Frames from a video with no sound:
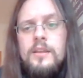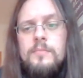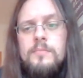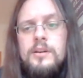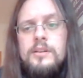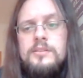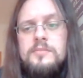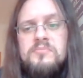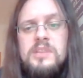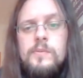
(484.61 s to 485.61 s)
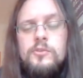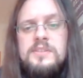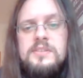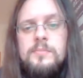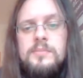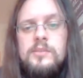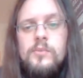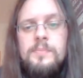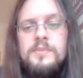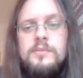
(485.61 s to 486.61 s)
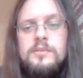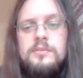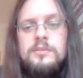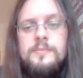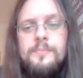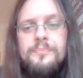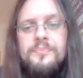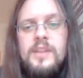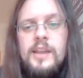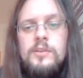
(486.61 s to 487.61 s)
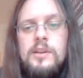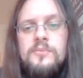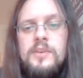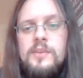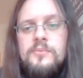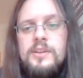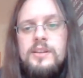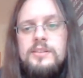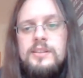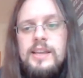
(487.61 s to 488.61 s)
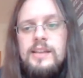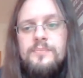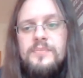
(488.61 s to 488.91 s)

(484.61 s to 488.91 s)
but then we just simply grab the knight on f5, and again,